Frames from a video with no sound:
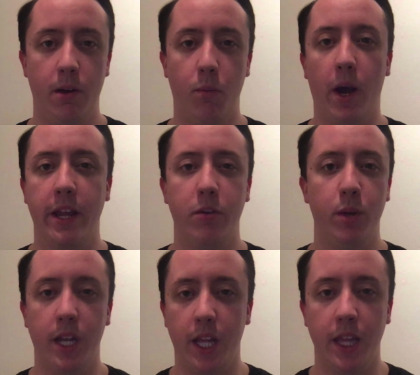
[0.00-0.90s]
Why did
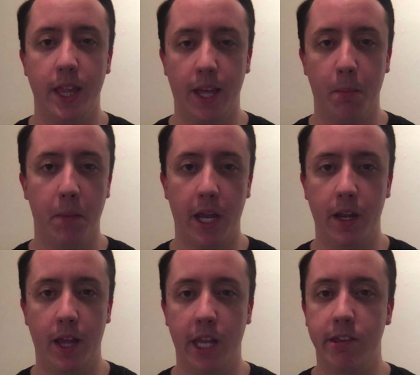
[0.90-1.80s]
we need the
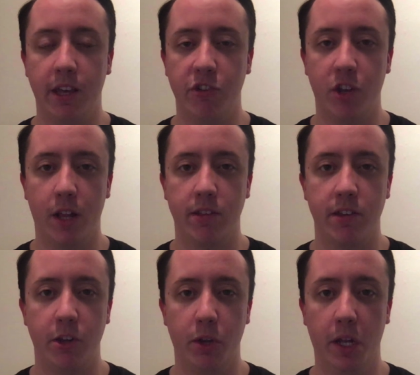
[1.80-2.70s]
embedded annotation on
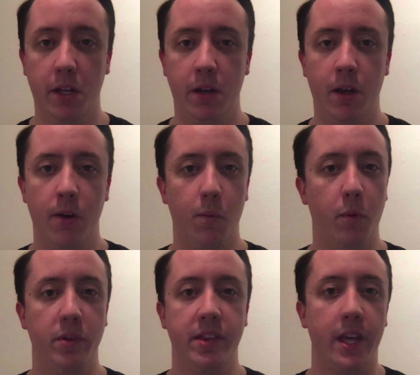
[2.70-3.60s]
student?
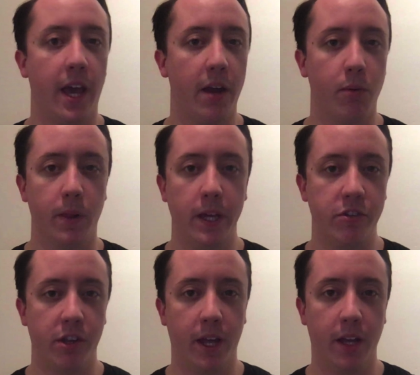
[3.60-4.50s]
What was the
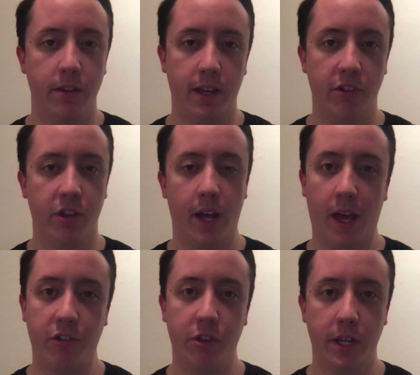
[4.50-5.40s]
@relation annotation
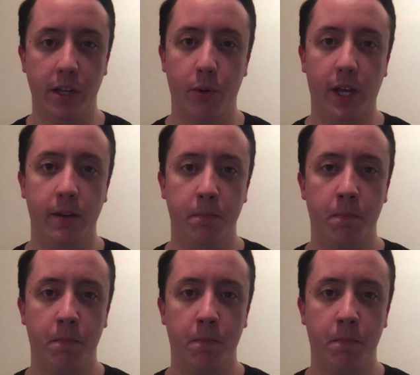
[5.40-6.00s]
actually doing?